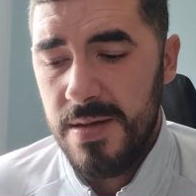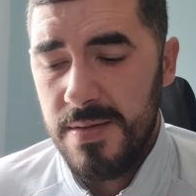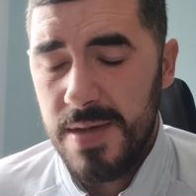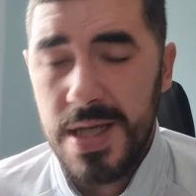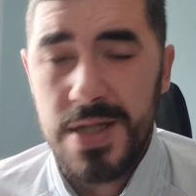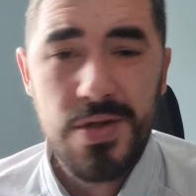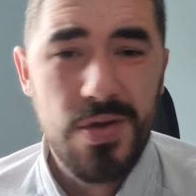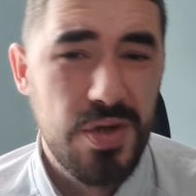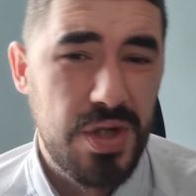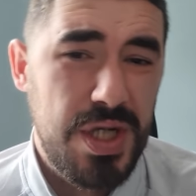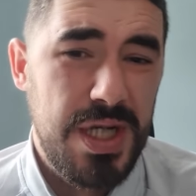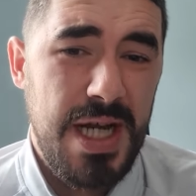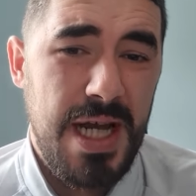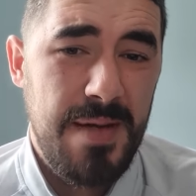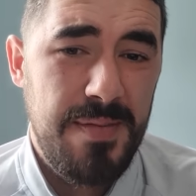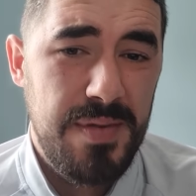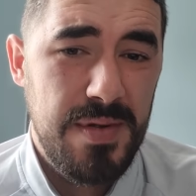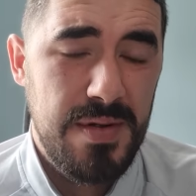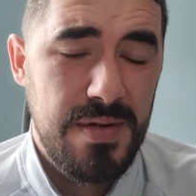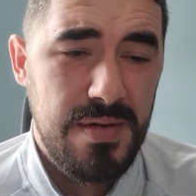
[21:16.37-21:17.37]
It doesn't
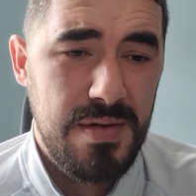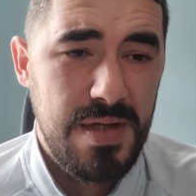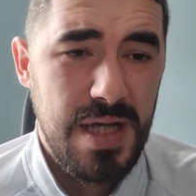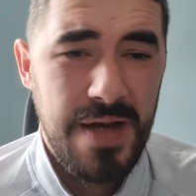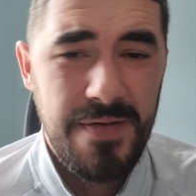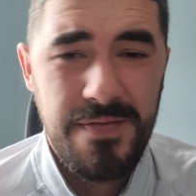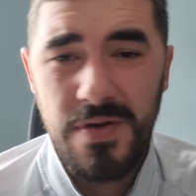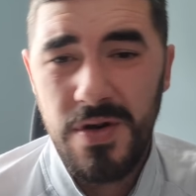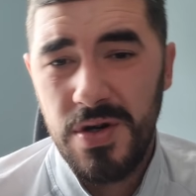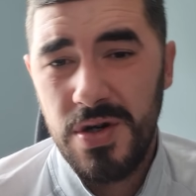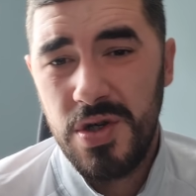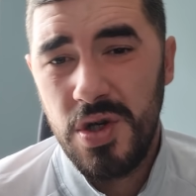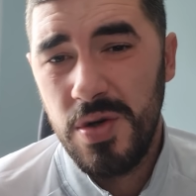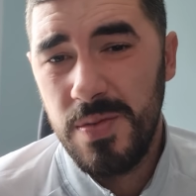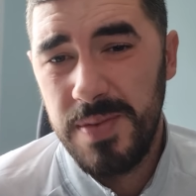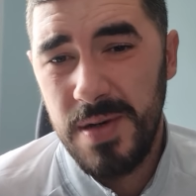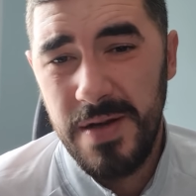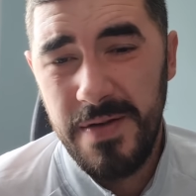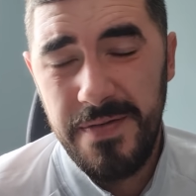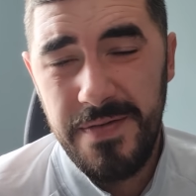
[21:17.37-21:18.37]
happen. I've got a
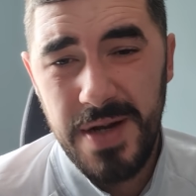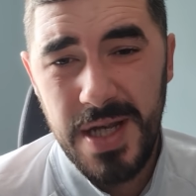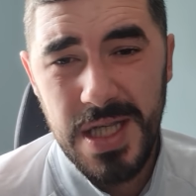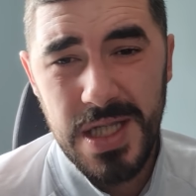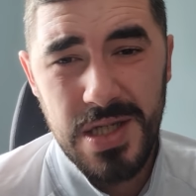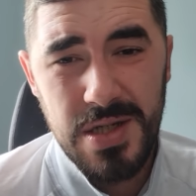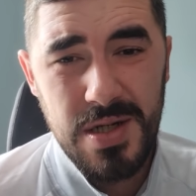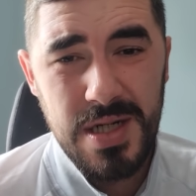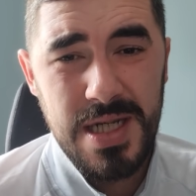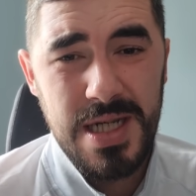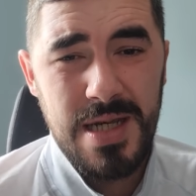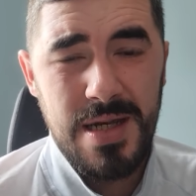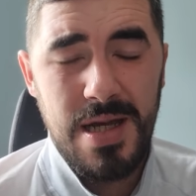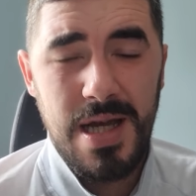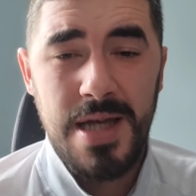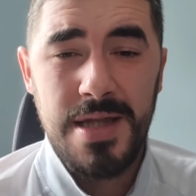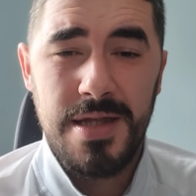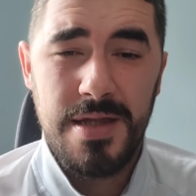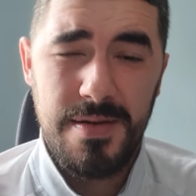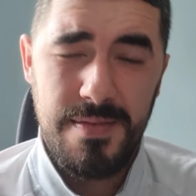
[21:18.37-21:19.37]
couple of friends on here,
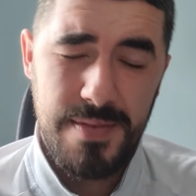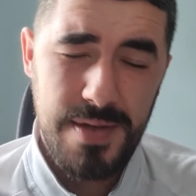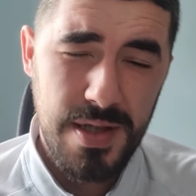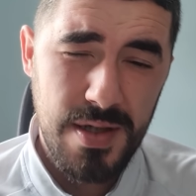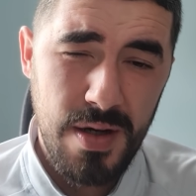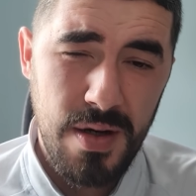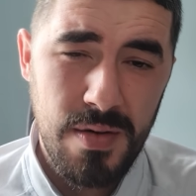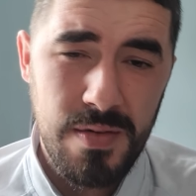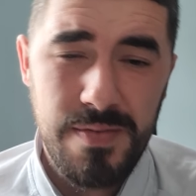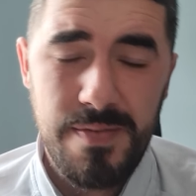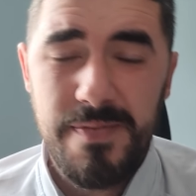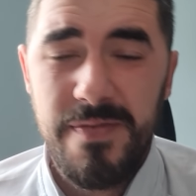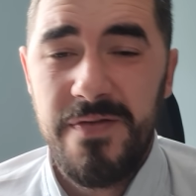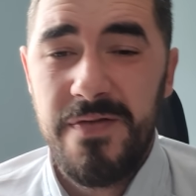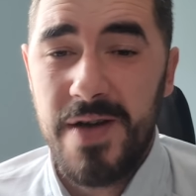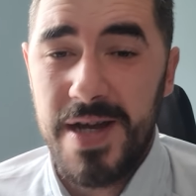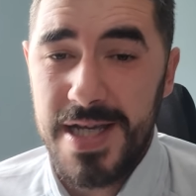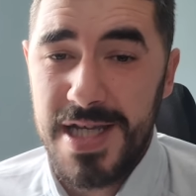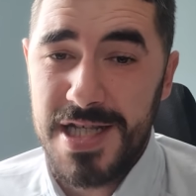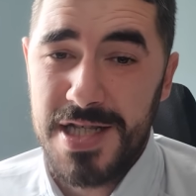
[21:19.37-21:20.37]
and you know,
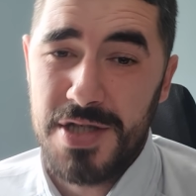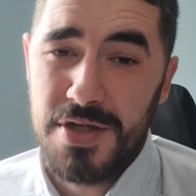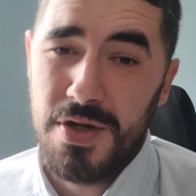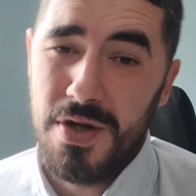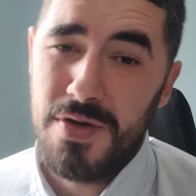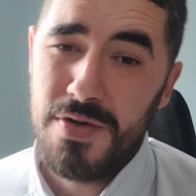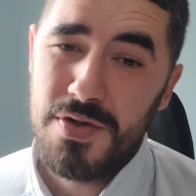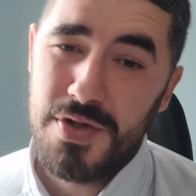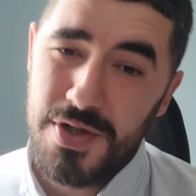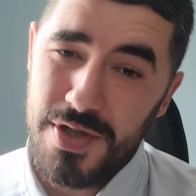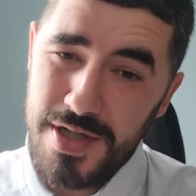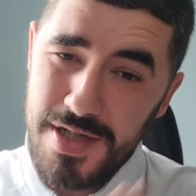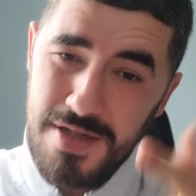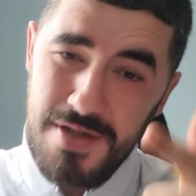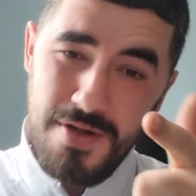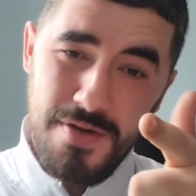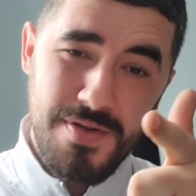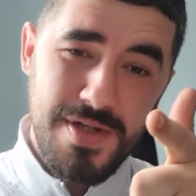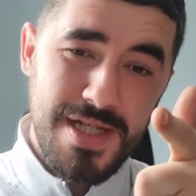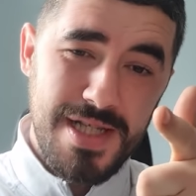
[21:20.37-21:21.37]
fighting trolls. You
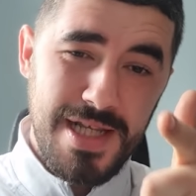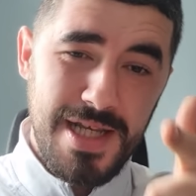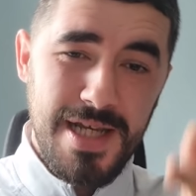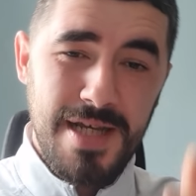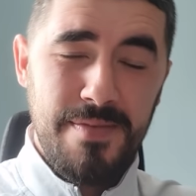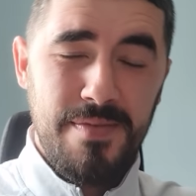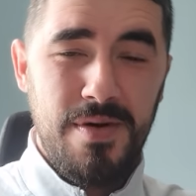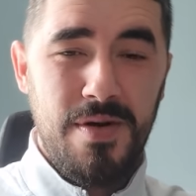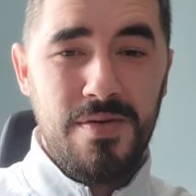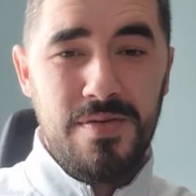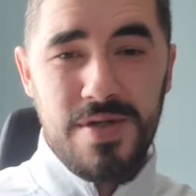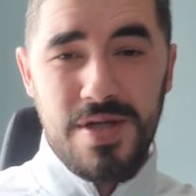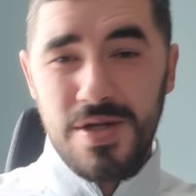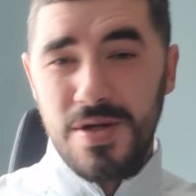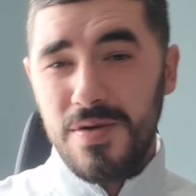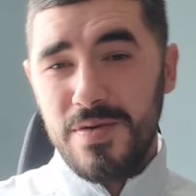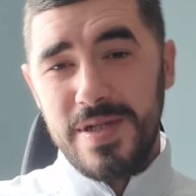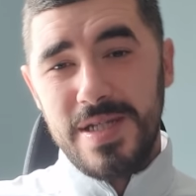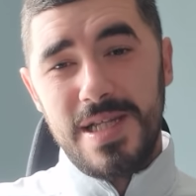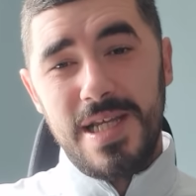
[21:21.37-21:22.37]
know you're there, bro. You
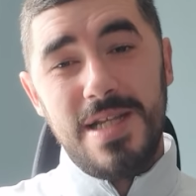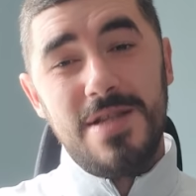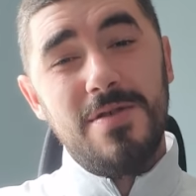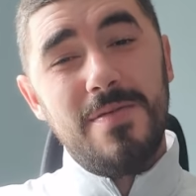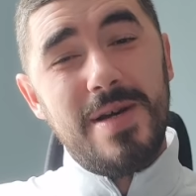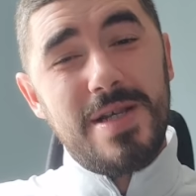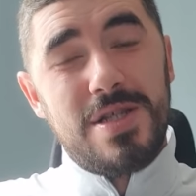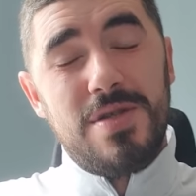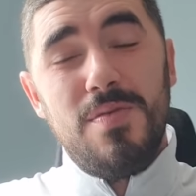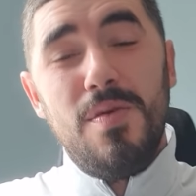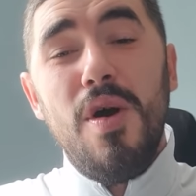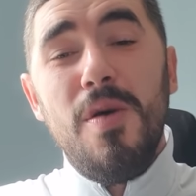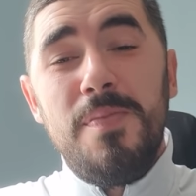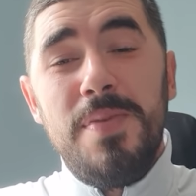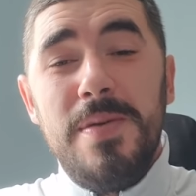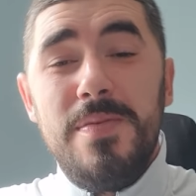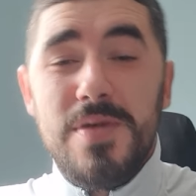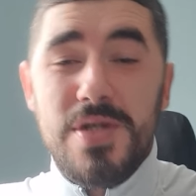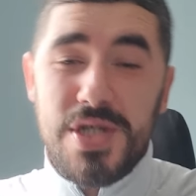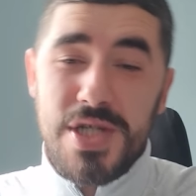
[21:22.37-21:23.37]
know you're there. No matter what
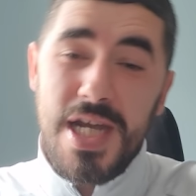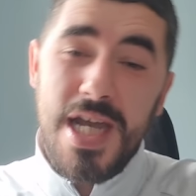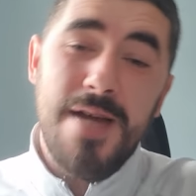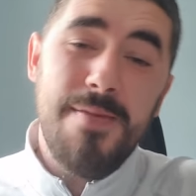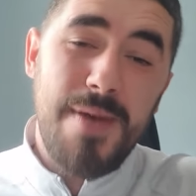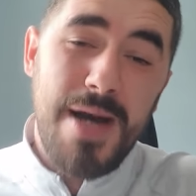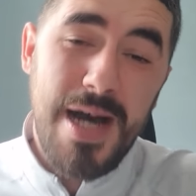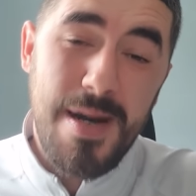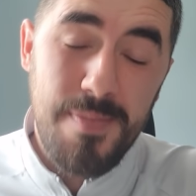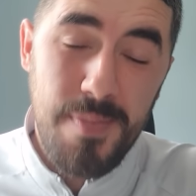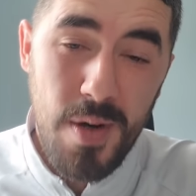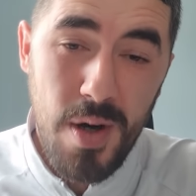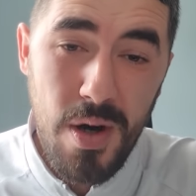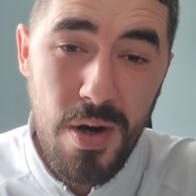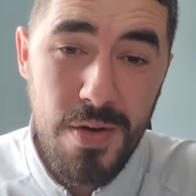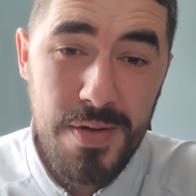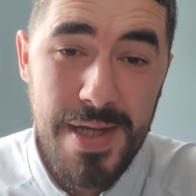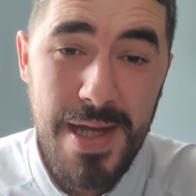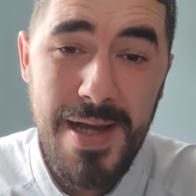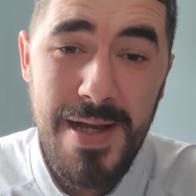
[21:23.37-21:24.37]
people say about
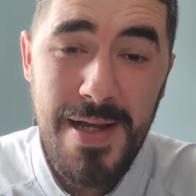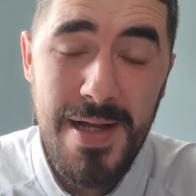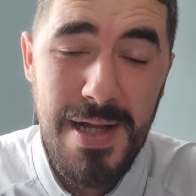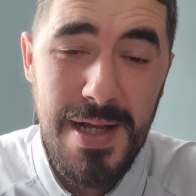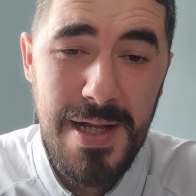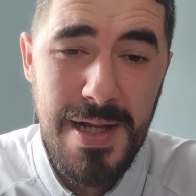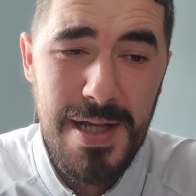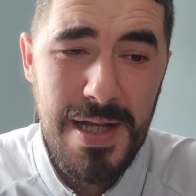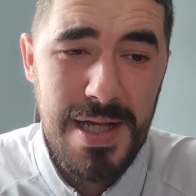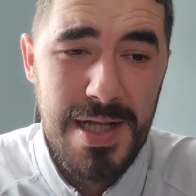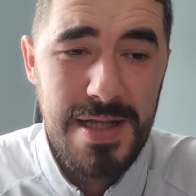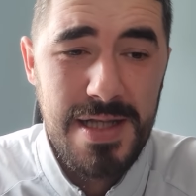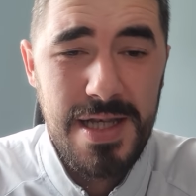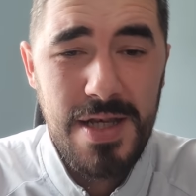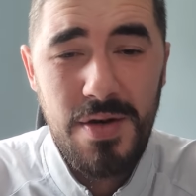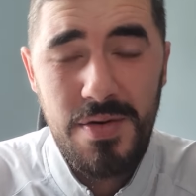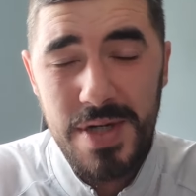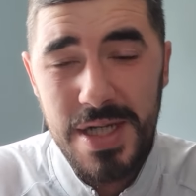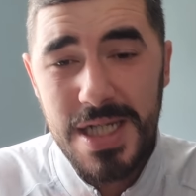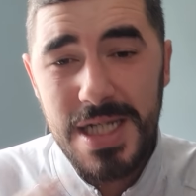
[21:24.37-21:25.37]
Paul, yeah, he
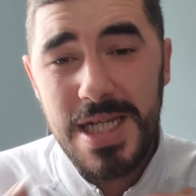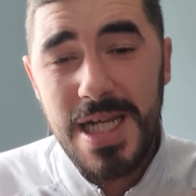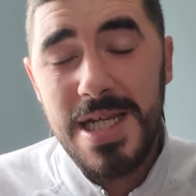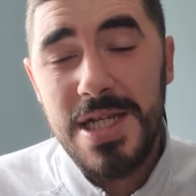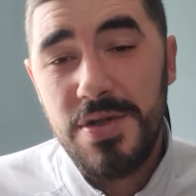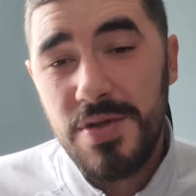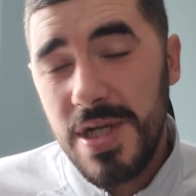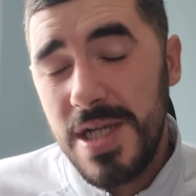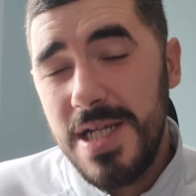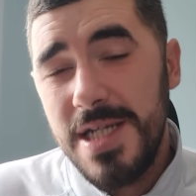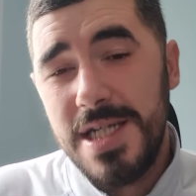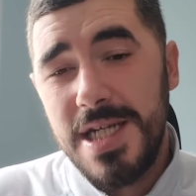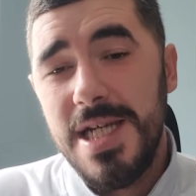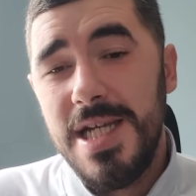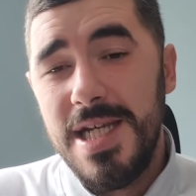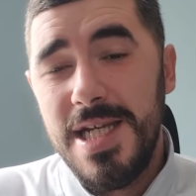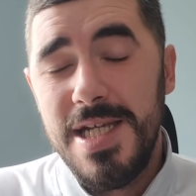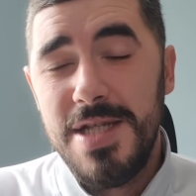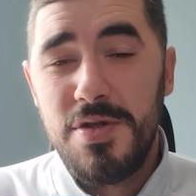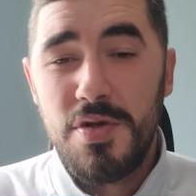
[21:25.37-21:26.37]

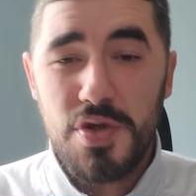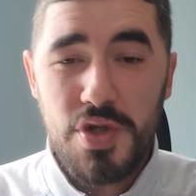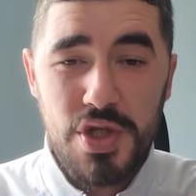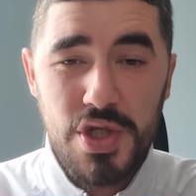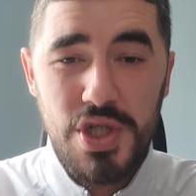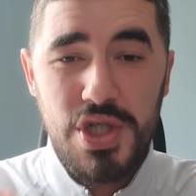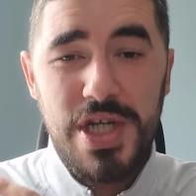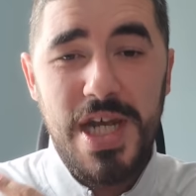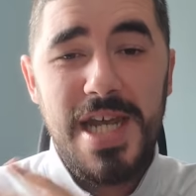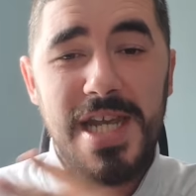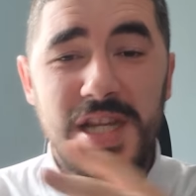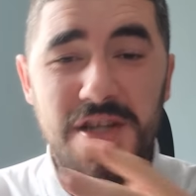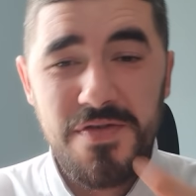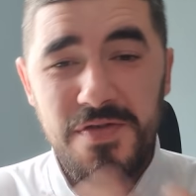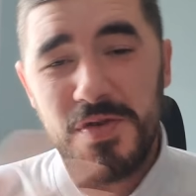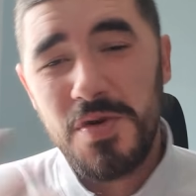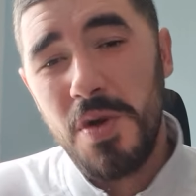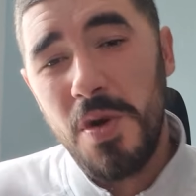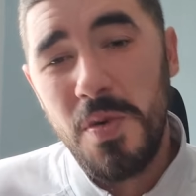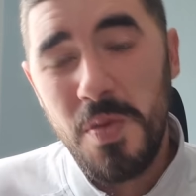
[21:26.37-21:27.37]
doesn't change
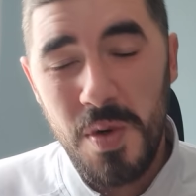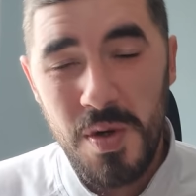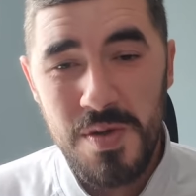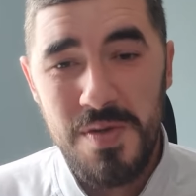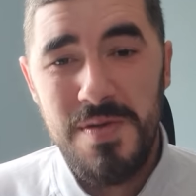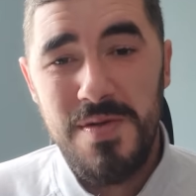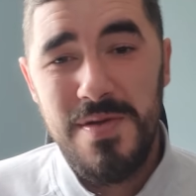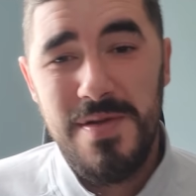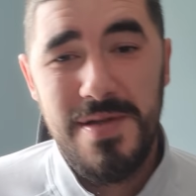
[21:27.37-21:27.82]
for no one.